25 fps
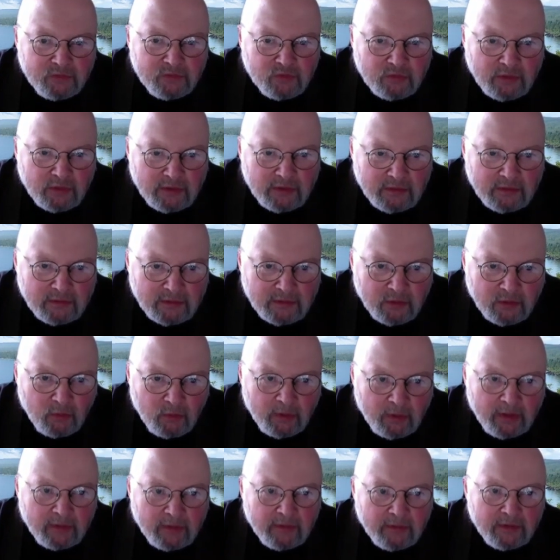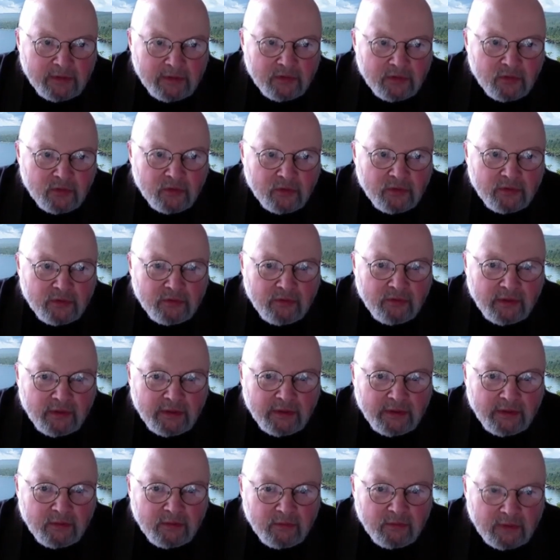try to acquire this, or you try to
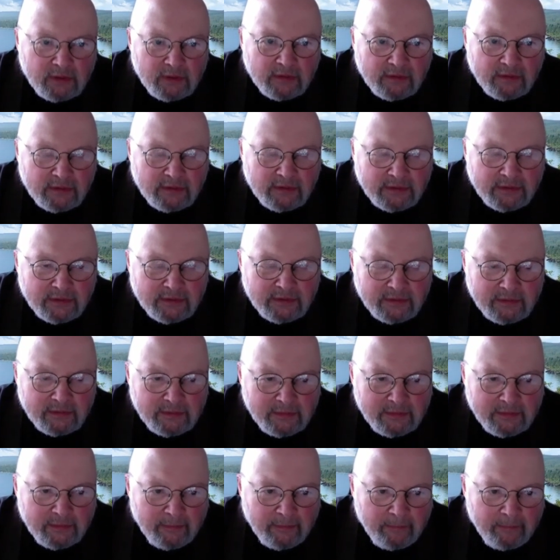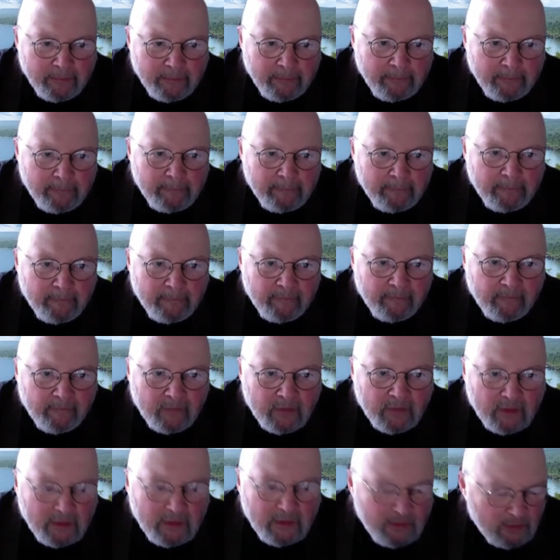get rid of this,
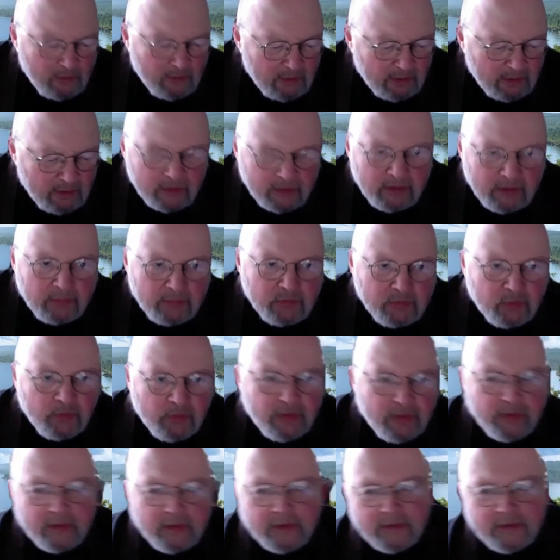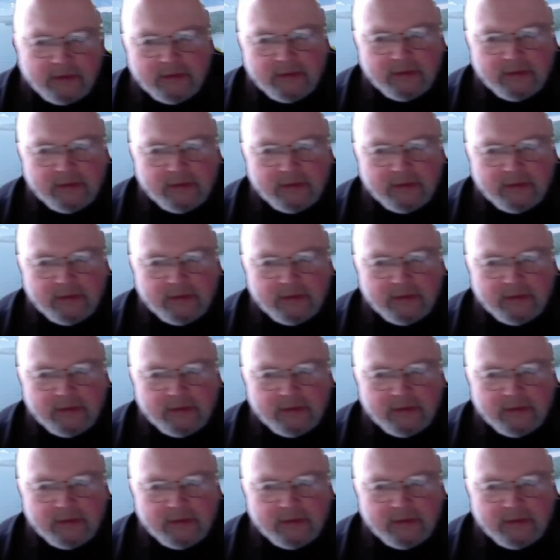anything that comes with this.